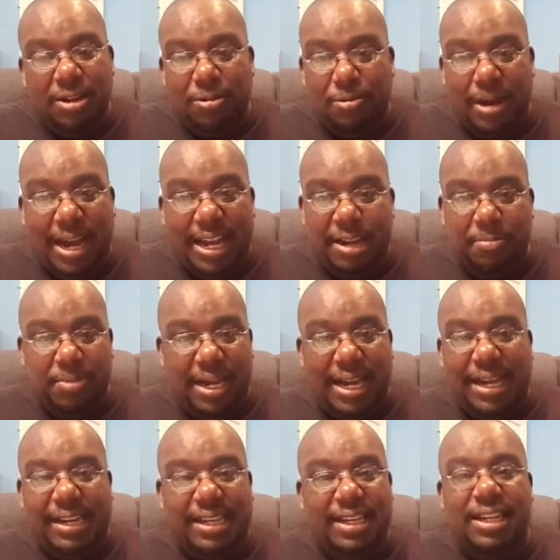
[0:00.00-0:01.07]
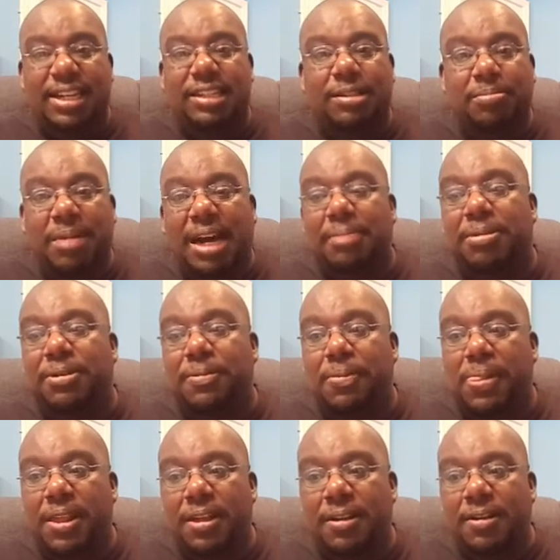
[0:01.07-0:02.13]
whiny piney and under mama.
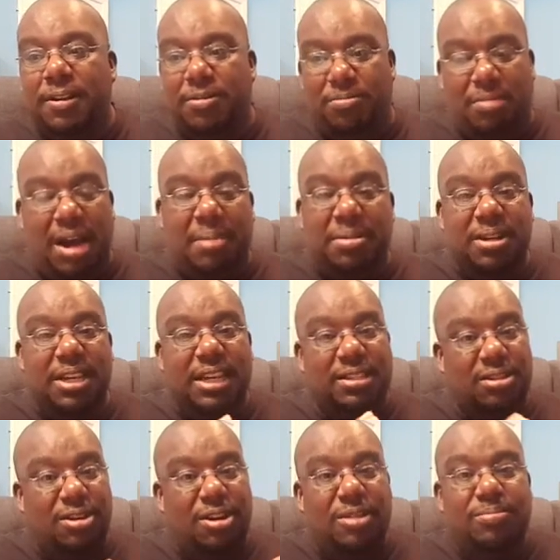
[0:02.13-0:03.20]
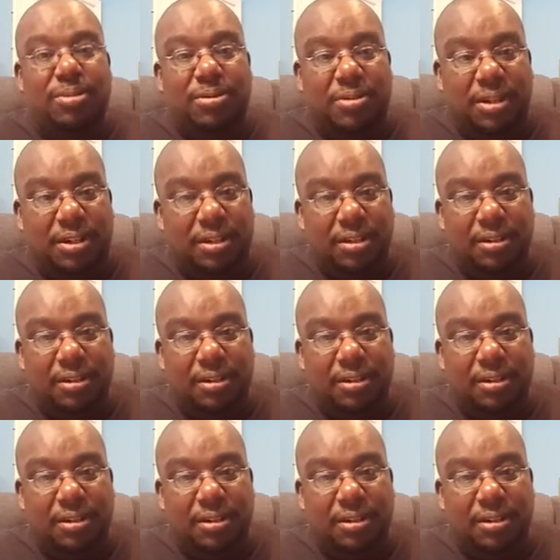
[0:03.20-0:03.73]
Mama gets heartbroken.